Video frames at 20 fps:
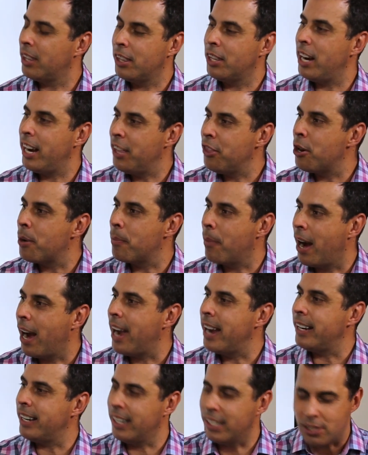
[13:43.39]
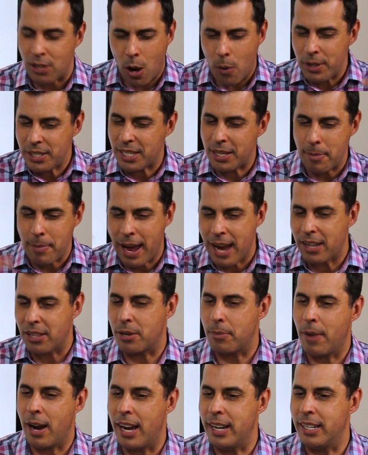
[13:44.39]
in their mind, and it's always in the back of
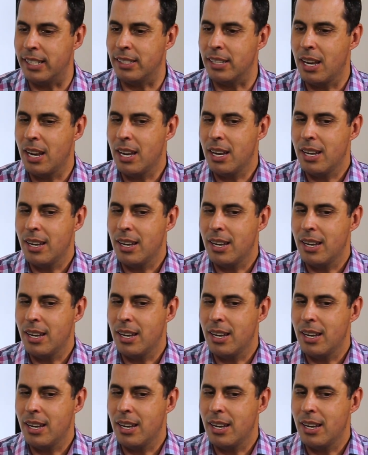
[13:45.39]
their mind is,